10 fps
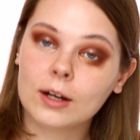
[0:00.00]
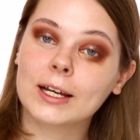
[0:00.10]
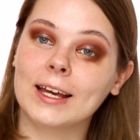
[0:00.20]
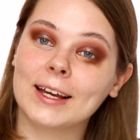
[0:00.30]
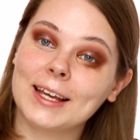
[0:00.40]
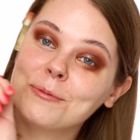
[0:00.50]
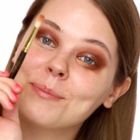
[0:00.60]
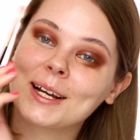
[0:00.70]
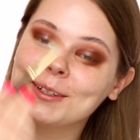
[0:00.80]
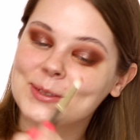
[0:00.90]
Okay, again
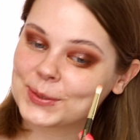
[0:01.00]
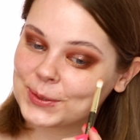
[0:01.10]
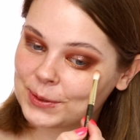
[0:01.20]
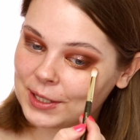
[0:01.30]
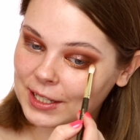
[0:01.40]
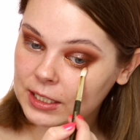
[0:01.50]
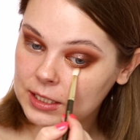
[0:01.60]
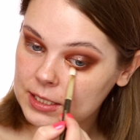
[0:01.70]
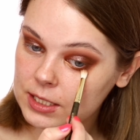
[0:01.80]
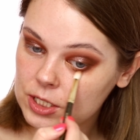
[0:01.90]
back to
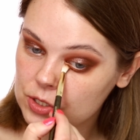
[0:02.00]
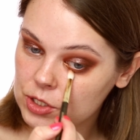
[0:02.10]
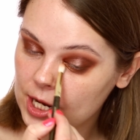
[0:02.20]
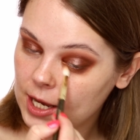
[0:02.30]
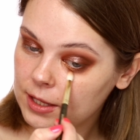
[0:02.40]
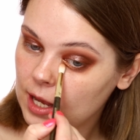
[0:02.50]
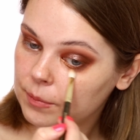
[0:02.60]
transition shade.